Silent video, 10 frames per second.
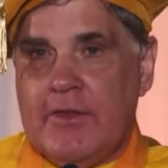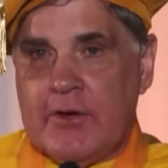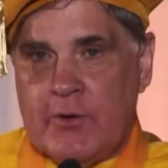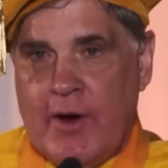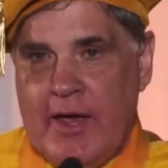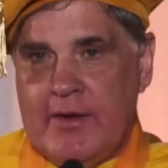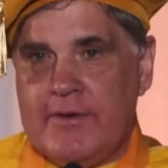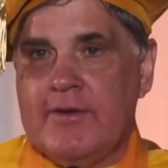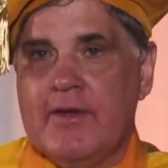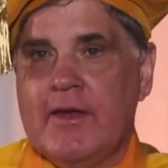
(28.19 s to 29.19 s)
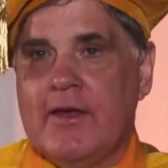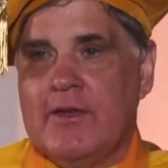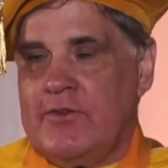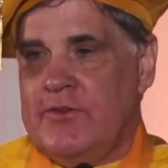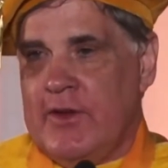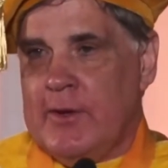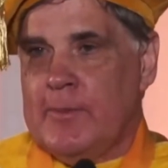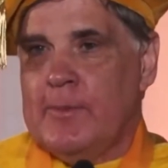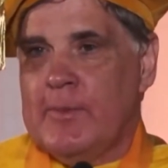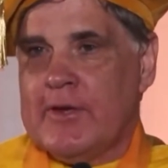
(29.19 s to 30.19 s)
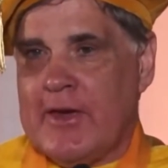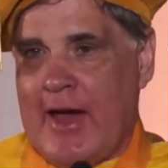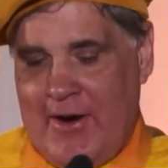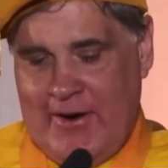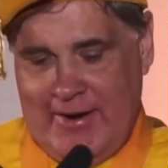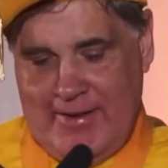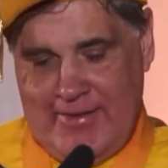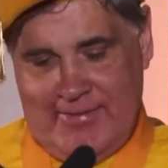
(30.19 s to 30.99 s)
the great Jim Carrey.